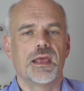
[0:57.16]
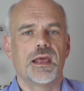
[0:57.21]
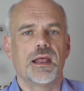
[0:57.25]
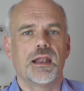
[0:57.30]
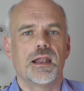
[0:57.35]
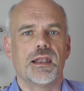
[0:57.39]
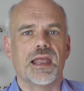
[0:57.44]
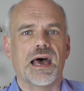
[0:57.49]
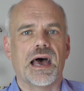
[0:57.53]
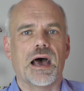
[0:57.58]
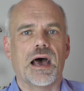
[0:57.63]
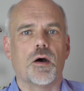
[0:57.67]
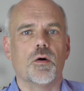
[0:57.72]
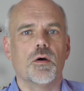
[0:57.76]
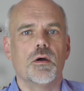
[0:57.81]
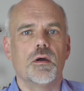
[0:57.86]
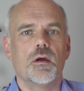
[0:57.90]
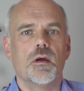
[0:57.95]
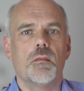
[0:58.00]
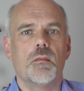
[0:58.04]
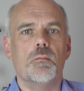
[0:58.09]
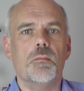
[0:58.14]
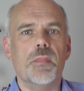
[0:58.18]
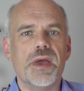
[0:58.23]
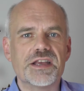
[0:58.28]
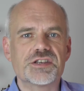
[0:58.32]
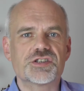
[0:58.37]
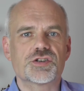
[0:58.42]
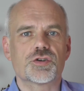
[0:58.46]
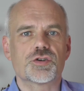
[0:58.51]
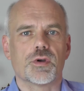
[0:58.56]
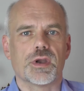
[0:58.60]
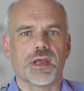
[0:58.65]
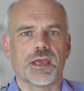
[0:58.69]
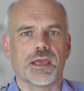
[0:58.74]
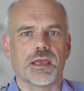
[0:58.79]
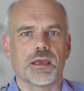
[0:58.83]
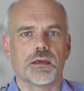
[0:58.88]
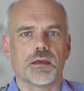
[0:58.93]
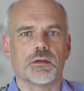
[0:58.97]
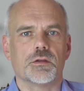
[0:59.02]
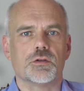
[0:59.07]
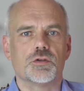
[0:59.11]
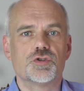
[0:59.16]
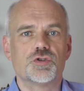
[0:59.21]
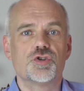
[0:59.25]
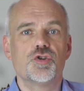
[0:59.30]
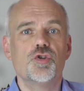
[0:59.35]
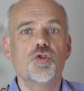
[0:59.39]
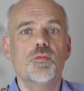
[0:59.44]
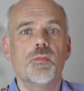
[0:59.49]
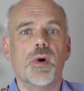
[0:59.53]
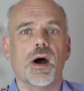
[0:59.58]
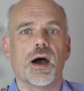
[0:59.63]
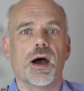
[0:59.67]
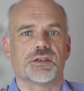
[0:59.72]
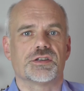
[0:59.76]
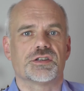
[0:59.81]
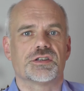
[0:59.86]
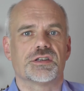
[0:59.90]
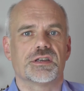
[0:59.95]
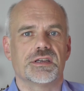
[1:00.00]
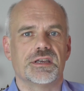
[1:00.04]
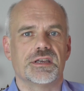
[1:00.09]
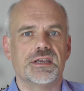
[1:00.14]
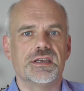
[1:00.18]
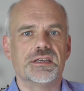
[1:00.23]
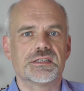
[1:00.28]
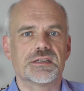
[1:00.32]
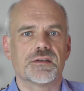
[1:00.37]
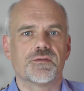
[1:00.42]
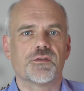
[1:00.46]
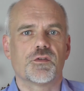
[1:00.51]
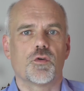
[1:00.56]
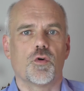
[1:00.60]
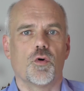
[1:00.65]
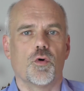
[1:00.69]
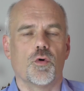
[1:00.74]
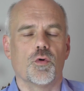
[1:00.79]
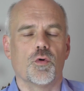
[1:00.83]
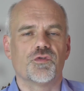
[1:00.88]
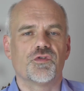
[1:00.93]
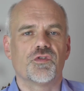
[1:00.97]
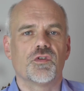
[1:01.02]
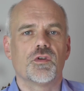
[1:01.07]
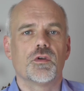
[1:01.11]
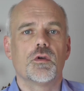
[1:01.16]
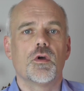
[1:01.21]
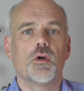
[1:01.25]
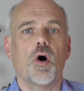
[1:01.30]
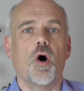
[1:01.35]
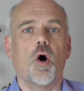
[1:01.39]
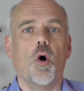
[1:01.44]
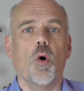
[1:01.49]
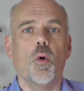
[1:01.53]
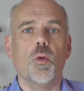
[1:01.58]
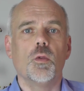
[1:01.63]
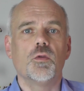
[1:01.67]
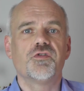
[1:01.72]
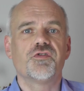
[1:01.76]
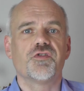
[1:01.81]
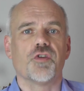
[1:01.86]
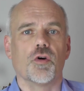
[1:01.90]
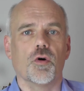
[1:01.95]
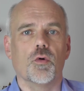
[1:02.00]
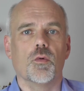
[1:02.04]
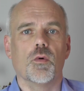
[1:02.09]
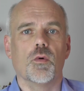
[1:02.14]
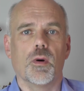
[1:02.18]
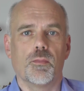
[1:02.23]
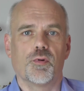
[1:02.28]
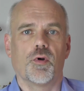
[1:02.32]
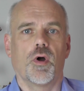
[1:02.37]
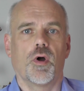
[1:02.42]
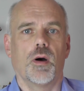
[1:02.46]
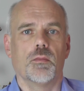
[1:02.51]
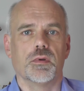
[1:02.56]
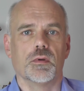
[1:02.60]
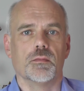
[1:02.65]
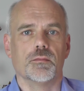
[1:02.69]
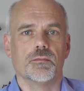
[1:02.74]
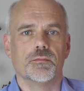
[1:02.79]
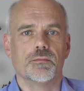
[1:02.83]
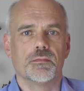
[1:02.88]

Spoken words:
Now, measuring too much is, of course, also a problem.